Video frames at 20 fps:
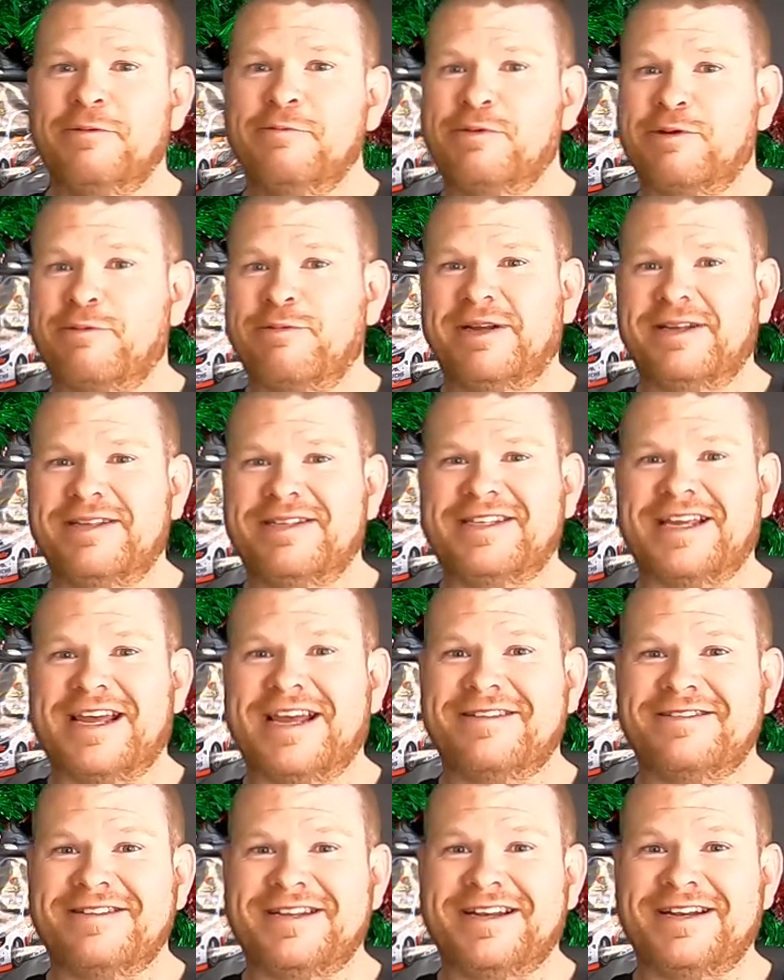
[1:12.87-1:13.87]
put a bit of
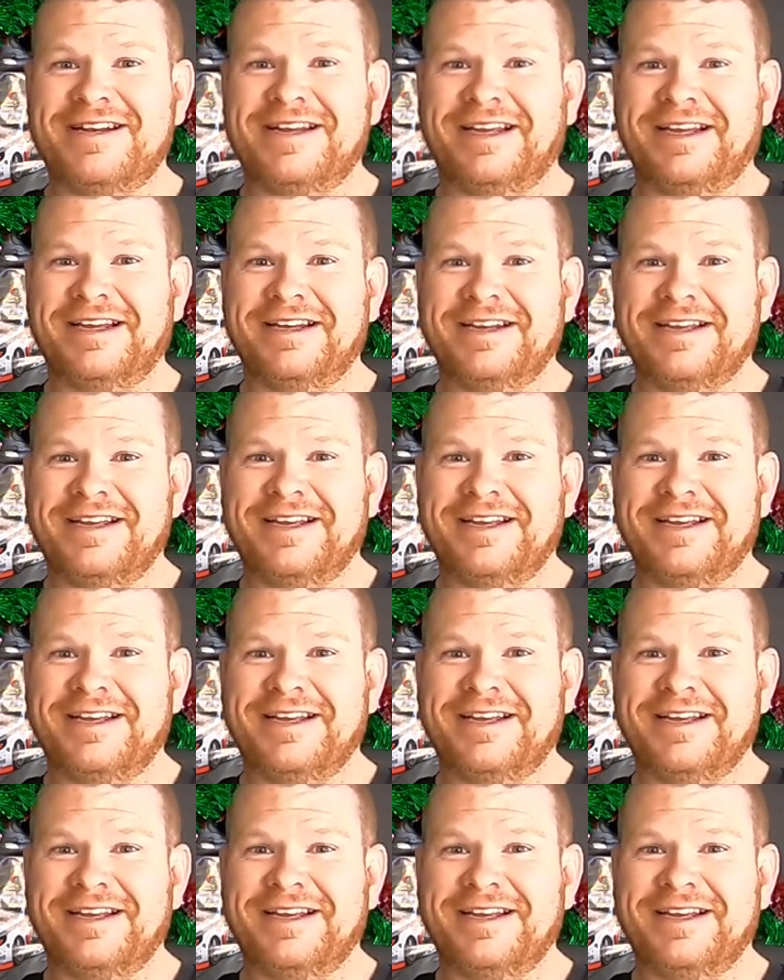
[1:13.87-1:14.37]
sound deadening in